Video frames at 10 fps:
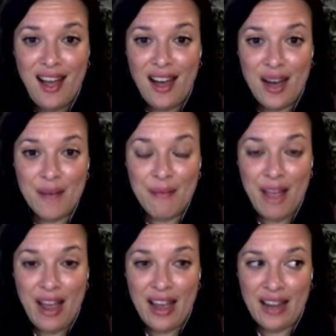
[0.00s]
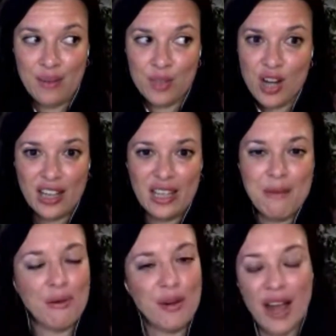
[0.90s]
And we're talking
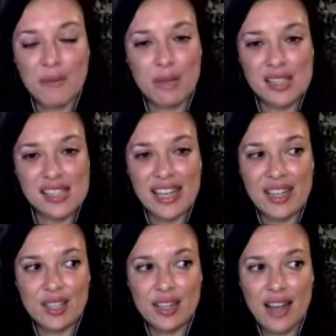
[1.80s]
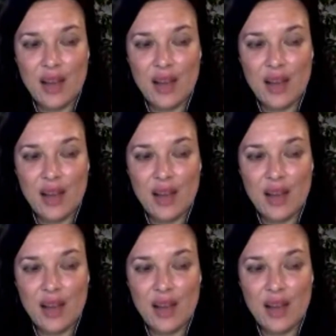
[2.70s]
about 9 months later,